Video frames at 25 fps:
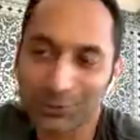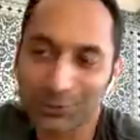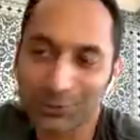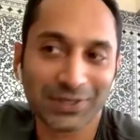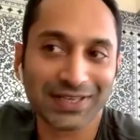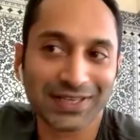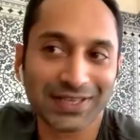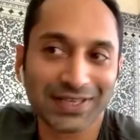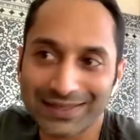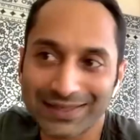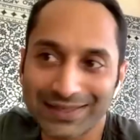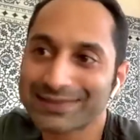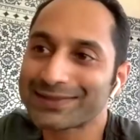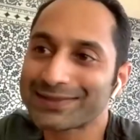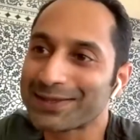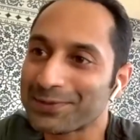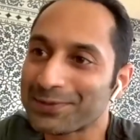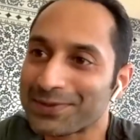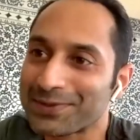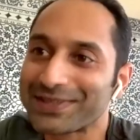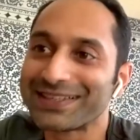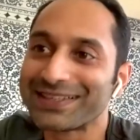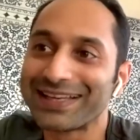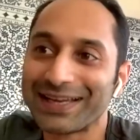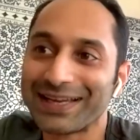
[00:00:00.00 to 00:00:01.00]
I guess. I
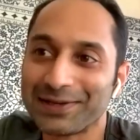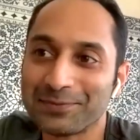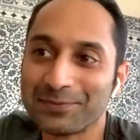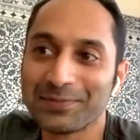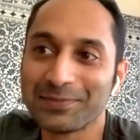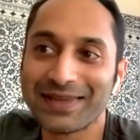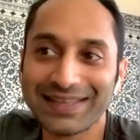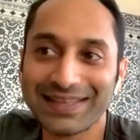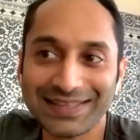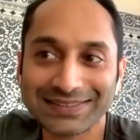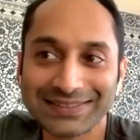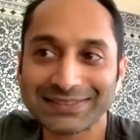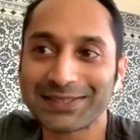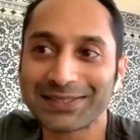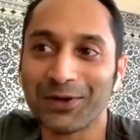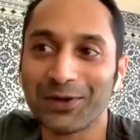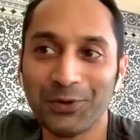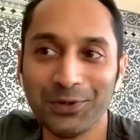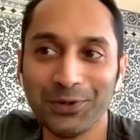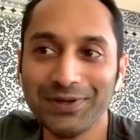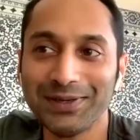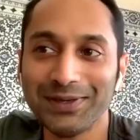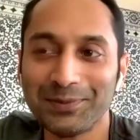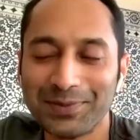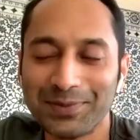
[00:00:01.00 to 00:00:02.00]
mean, I may
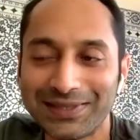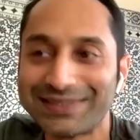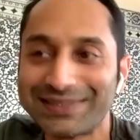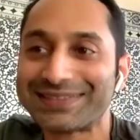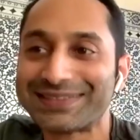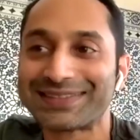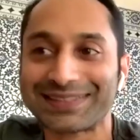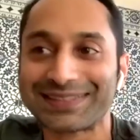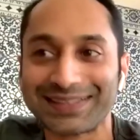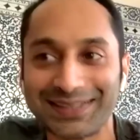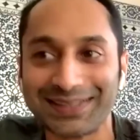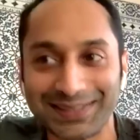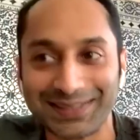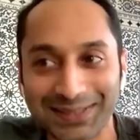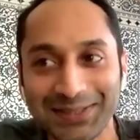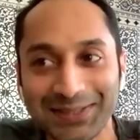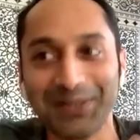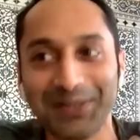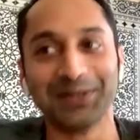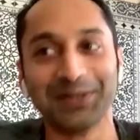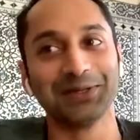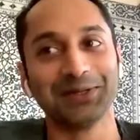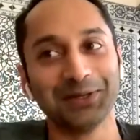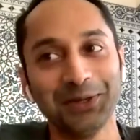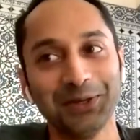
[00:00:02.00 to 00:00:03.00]
sound a bit,
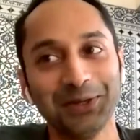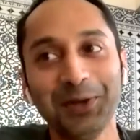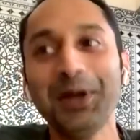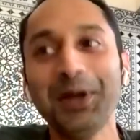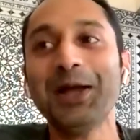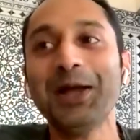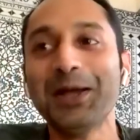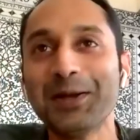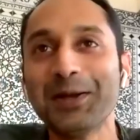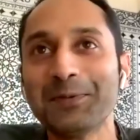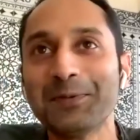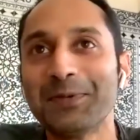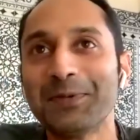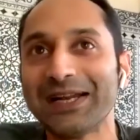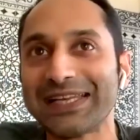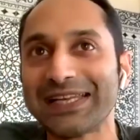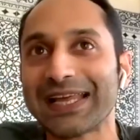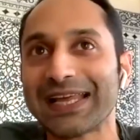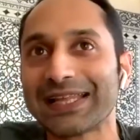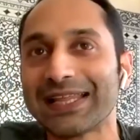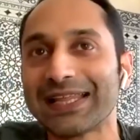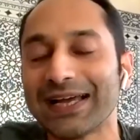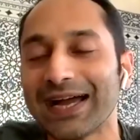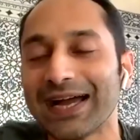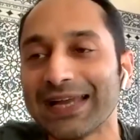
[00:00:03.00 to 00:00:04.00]
you know, but
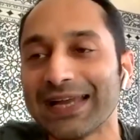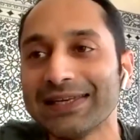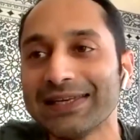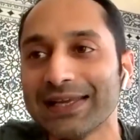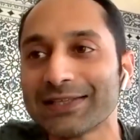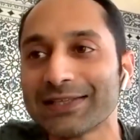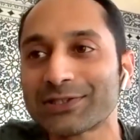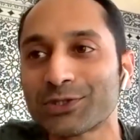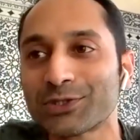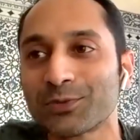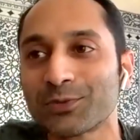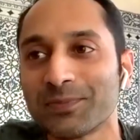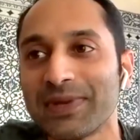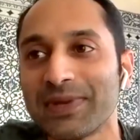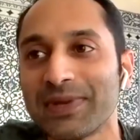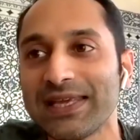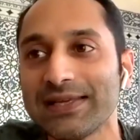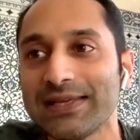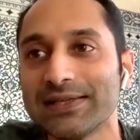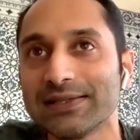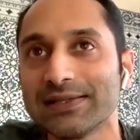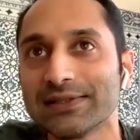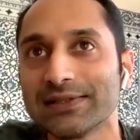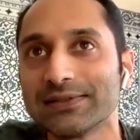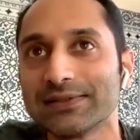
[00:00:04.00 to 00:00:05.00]
yeah, the idea is to
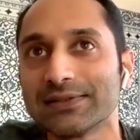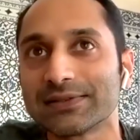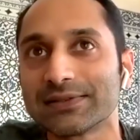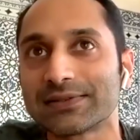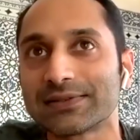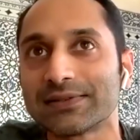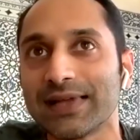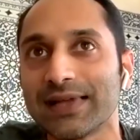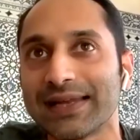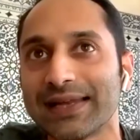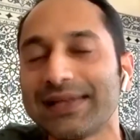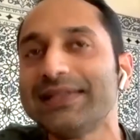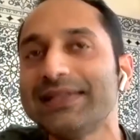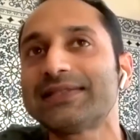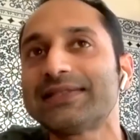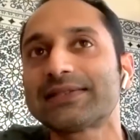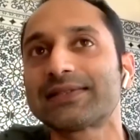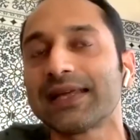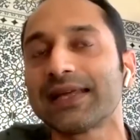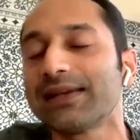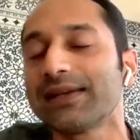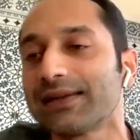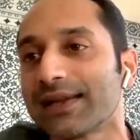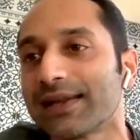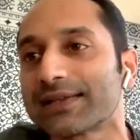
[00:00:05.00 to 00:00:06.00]
be, at least
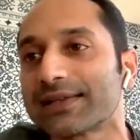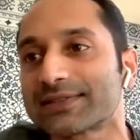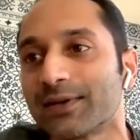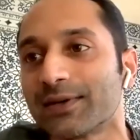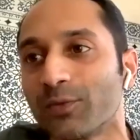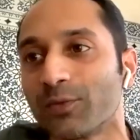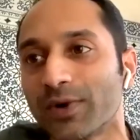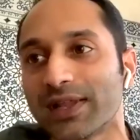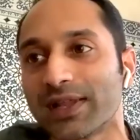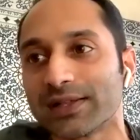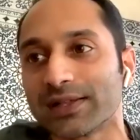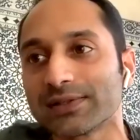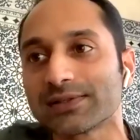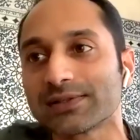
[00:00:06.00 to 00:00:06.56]
think like someone